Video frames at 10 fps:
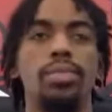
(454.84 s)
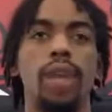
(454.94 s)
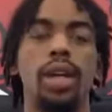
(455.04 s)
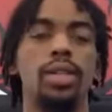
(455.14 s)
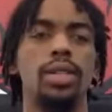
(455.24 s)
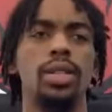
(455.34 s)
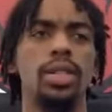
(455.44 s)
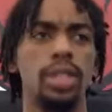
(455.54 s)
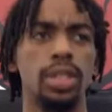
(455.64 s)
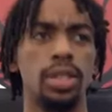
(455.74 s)
honestly,
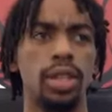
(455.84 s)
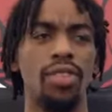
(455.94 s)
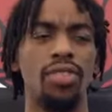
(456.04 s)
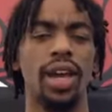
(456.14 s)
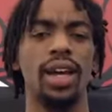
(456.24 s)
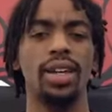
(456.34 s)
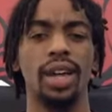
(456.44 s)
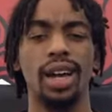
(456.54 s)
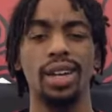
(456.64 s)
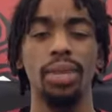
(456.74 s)
just I feel like I,
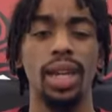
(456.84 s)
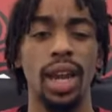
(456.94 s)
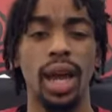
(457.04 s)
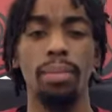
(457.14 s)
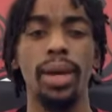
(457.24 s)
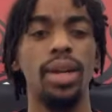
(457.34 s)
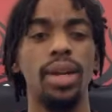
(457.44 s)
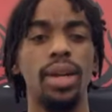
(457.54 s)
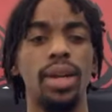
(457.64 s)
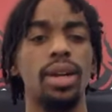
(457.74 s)
I could be a lot better.
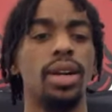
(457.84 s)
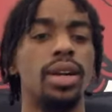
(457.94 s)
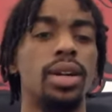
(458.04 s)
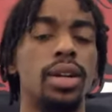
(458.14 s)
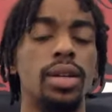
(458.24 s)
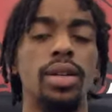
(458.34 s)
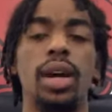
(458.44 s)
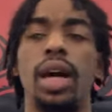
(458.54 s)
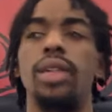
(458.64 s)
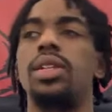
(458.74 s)

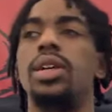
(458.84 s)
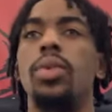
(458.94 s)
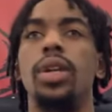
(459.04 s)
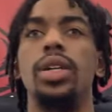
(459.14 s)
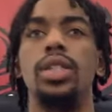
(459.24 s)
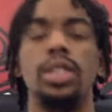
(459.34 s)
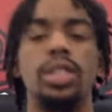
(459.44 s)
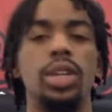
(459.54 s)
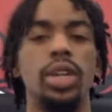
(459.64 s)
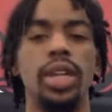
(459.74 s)
I still want to just
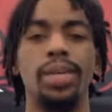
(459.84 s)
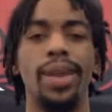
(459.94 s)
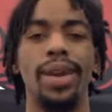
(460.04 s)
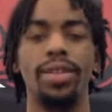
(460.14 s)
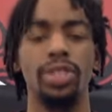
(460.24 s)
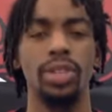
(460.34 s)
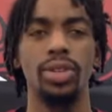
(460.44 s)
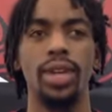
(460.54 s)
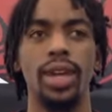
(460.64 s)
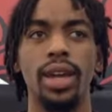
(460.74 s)
continue to get better every single
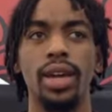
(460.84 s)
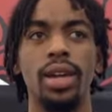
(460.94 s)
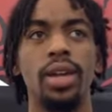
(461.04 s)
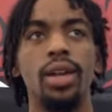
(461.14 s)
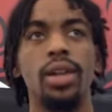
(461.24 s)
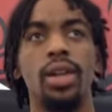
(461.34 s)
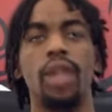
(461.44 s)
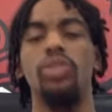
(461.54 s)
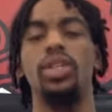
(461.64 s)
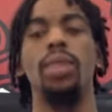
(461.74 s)
day. Like you
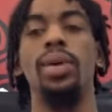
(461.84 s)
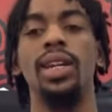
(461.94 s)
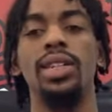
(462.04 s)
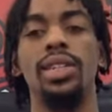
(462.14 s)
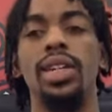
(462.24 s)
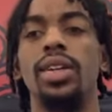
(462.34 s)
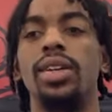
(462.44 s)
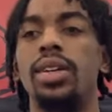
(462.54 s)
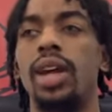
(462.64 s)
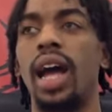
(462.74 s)
said, being a senior,
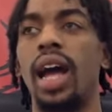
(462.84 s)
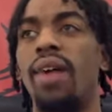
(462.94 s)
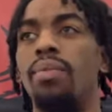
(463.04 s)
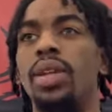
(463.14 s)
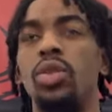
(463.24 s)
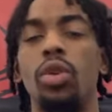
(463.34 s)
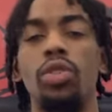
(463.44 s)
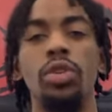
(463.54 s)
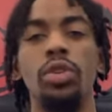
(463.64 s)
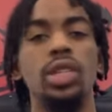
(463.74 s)
I, I've been through
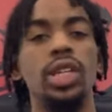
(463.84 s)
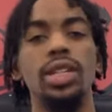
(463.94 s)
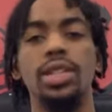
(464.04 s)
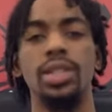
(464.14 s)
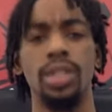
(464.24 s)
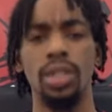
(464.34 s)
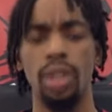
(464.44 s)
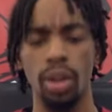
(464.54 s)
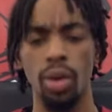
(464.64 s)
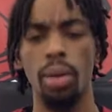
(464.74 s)
a few seasons, and you
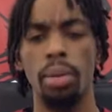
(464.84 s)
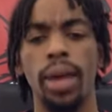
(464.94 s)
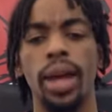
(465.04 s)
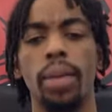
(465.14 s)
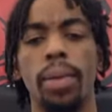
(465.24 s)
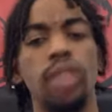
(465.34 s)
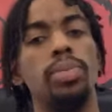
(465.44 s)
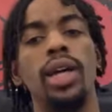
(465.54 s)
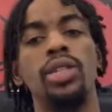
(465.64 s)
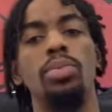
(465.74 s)
know you want to be playing your best
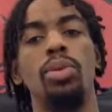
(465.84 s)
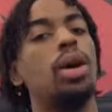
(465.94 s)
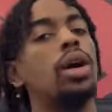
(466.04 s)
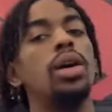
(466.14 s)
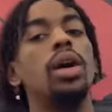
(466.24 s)
basketball